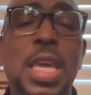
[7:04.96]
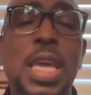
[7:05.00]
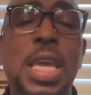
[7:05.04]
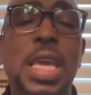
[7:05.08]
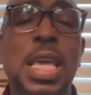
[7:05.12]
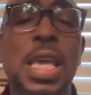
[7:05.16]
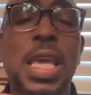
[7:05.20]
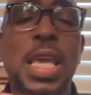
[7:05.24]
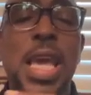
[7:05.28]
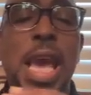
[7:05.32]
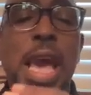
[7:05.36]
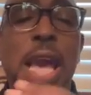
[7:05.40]

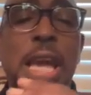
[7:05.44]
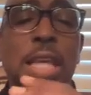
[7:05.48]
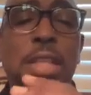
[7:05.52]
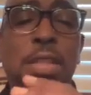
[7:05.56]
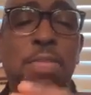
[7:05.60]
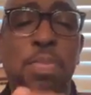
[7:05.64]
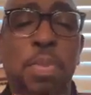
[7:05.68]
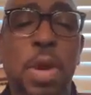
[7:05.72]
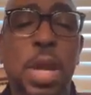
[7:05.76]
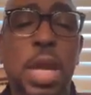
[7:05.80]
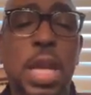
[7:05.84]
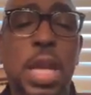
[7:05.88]
He he
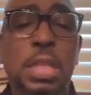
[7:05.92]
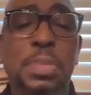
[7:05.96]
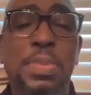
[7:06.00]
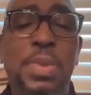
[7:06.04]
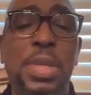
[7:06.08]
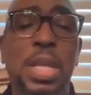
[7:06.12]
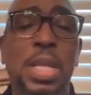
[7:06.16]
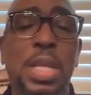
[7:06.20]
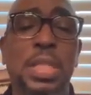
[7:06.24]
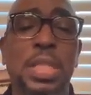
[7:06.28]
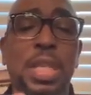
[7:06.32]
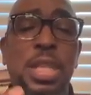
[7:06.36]
has praise
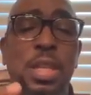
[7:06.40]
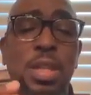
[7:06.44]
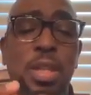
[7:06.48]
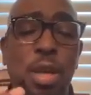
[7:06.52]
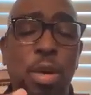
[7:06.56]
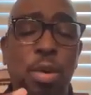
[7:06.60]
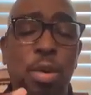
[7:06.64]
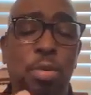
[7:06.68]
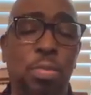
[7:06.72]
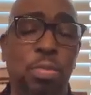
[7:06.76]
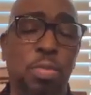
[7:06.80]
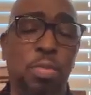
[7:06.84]
because he
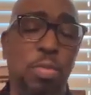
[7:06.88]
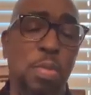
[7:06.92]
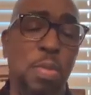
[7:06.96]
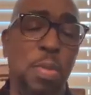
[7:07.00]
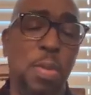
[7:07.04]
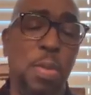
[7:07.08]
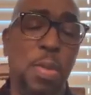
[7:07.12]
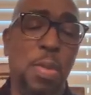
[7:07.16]
know